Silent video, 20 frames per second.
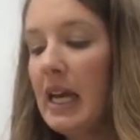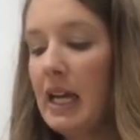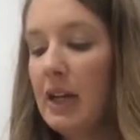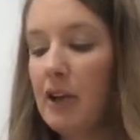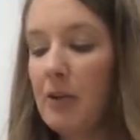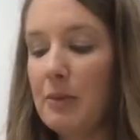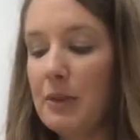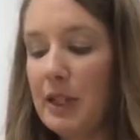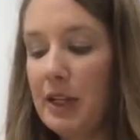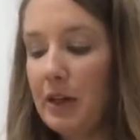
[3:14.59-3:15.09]

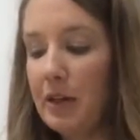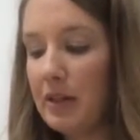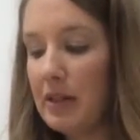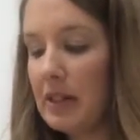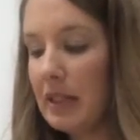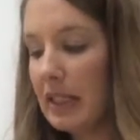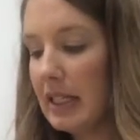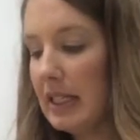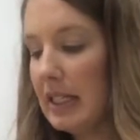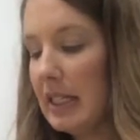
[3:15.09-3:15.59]
Your
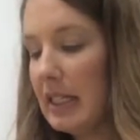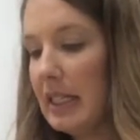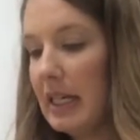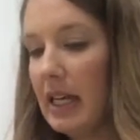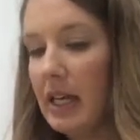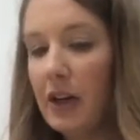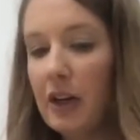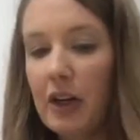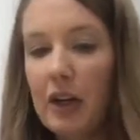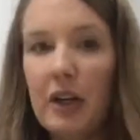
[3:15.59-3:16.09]
materials list is
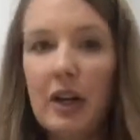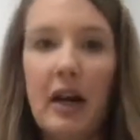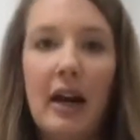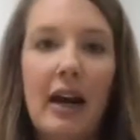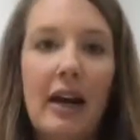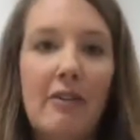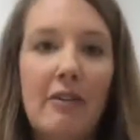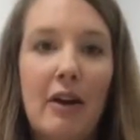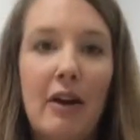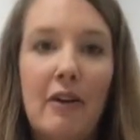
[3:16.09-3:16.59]
here. I
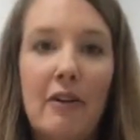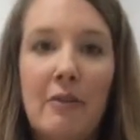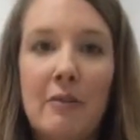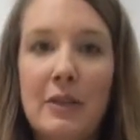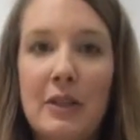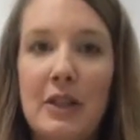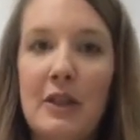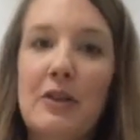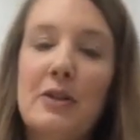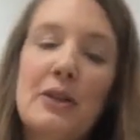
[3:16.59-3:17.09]
have all the
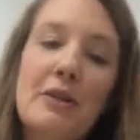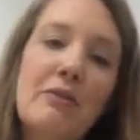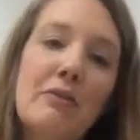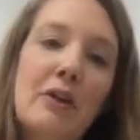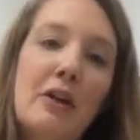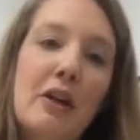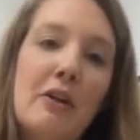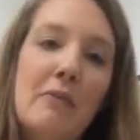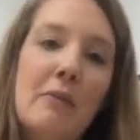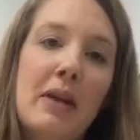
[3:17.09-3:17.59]
materials in
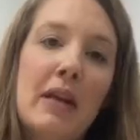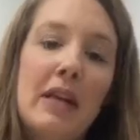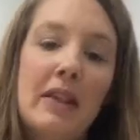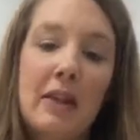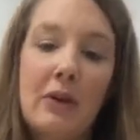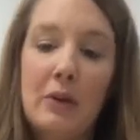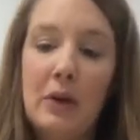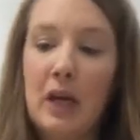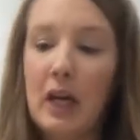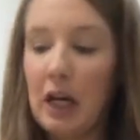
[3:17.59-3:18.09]
front of me.
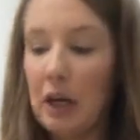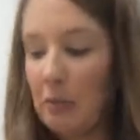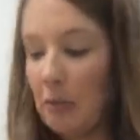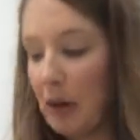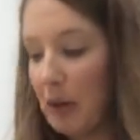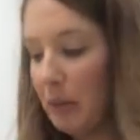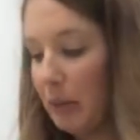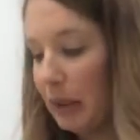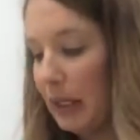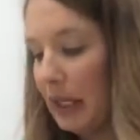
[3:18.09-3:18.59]
They will come
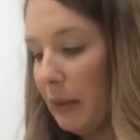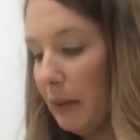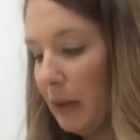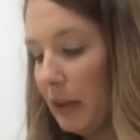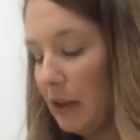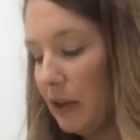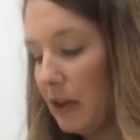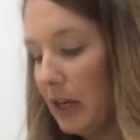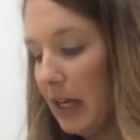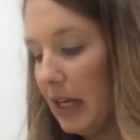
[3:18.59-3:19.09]
complete
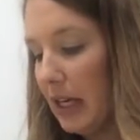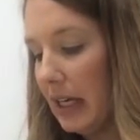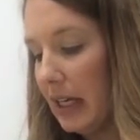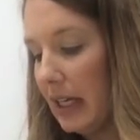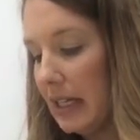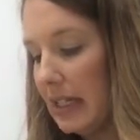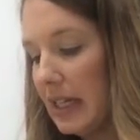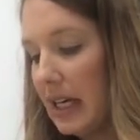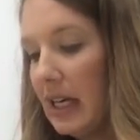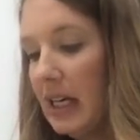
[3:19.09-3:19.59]
with your
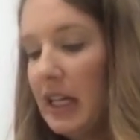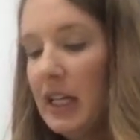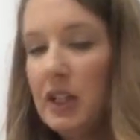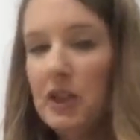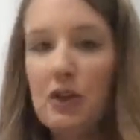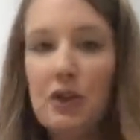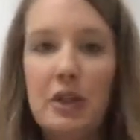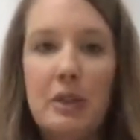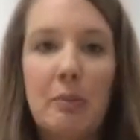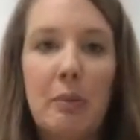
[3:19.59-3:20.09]
kit.
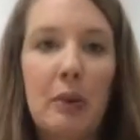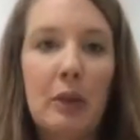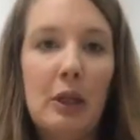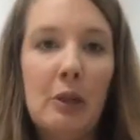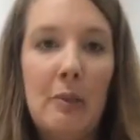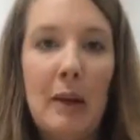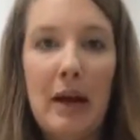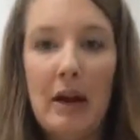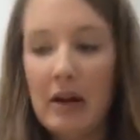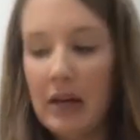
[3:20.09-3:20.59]
You just pull
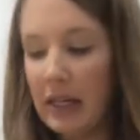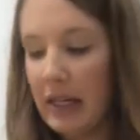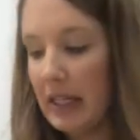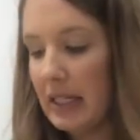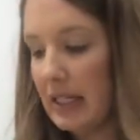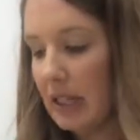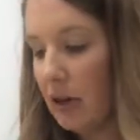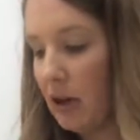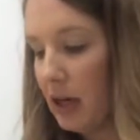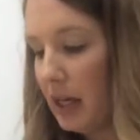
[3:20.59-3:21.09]
them out and
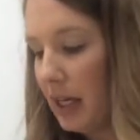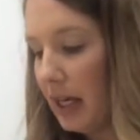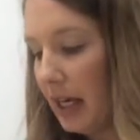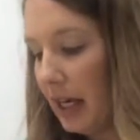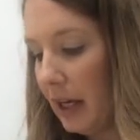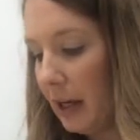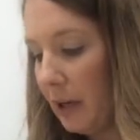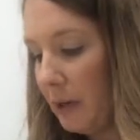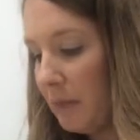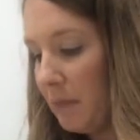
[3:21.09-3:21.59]
get started and
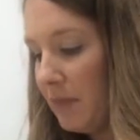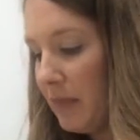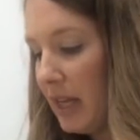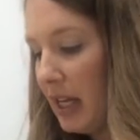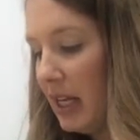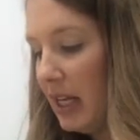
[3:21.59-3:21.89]
go.